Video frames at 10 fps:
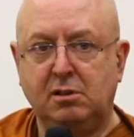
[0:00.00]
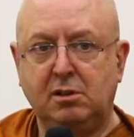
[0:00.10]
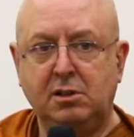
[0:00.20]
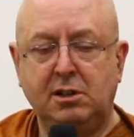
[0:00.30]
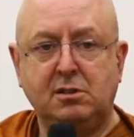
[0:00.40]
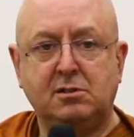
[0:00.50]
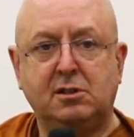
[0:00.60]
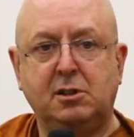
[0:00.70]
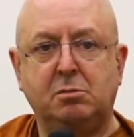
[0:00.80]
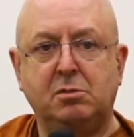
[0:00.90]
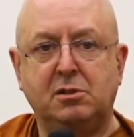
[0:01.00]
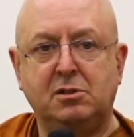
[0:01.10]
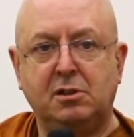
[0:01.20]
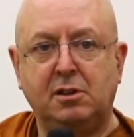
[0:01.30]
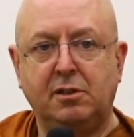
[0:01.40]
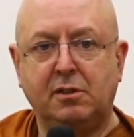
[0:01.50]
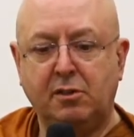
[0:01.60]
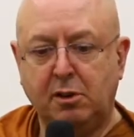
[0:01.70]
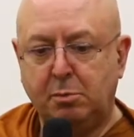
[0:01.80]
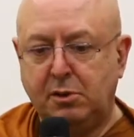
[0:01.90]
You don't need to sleep because you're living a
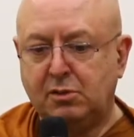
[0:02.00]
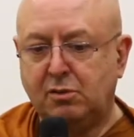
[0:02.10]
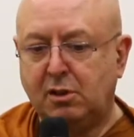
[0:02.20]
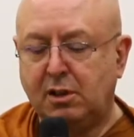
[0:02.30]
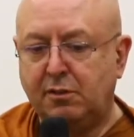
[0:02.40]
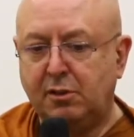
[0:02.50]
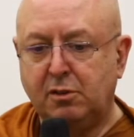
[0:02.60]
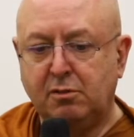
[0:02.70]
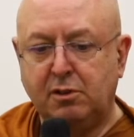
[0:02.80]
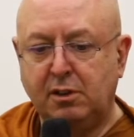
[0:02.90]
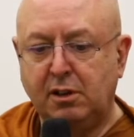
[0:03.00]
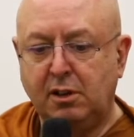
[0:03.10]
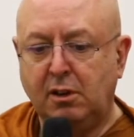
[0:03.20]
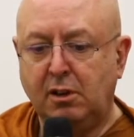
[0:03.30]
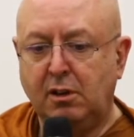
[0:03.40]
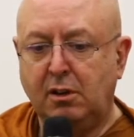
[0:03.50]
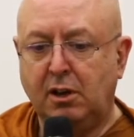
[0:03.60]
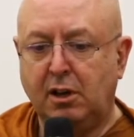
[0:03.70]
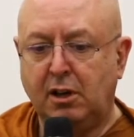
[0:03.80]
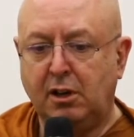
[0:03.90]
very peaceful life. You're not really
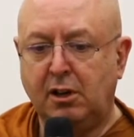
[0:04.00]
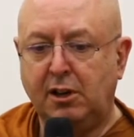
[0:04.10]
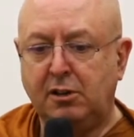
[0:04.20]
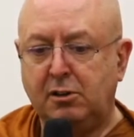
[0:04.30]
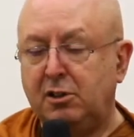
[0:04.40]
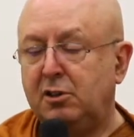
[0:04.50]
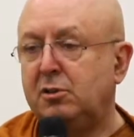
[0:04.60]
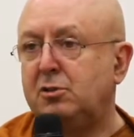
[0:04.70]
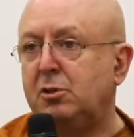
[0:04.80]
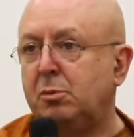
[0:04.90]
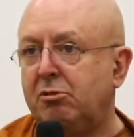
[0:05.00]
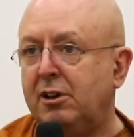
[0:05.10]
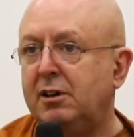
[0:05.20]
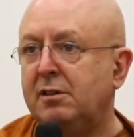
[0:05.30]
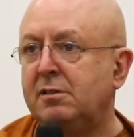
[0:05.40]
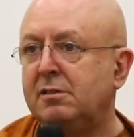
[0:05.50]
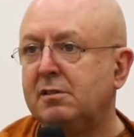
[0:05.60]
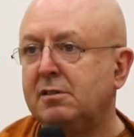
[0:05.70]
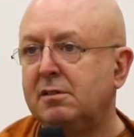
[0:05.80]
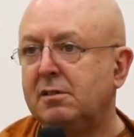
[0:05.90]
needing to use your brain.
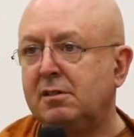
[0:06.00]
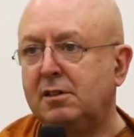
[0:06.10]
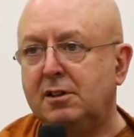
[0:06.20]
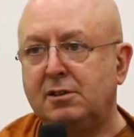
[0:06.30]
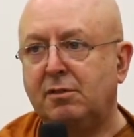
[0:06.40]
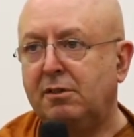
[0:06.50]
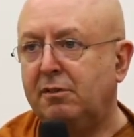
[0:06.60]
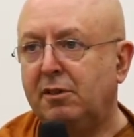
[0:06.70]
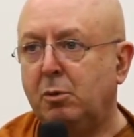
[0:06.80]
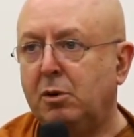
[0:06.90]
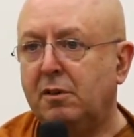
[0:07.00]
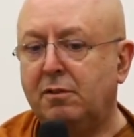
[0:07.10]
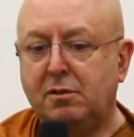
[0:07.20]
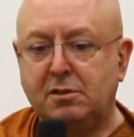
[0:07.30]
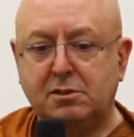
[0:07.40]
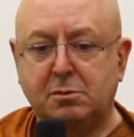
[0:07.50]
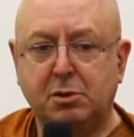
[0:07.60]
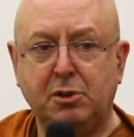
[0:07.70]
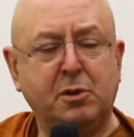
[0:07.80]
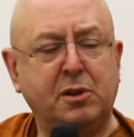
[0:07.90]
And it's very, very wonderful.
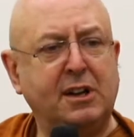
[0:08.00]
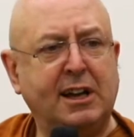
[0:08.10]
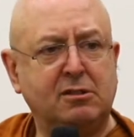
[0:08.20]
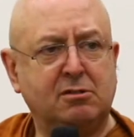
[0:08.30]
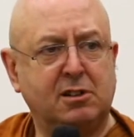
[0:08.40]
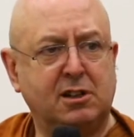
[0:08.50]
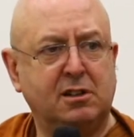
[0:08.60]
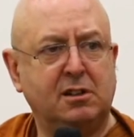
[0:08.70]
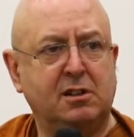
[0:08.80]
But you do it naturally.